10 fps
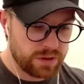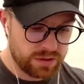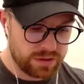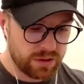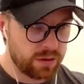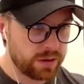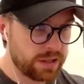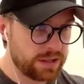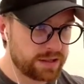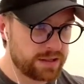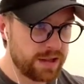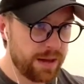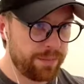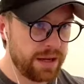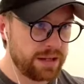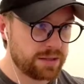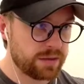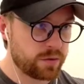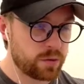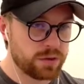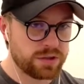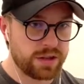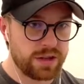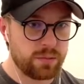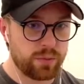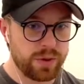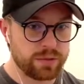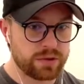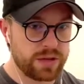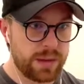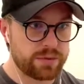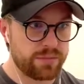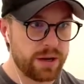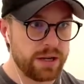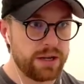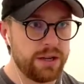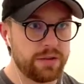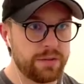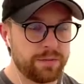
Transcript: So at least that means, of course, that they won't be able to capture mine either.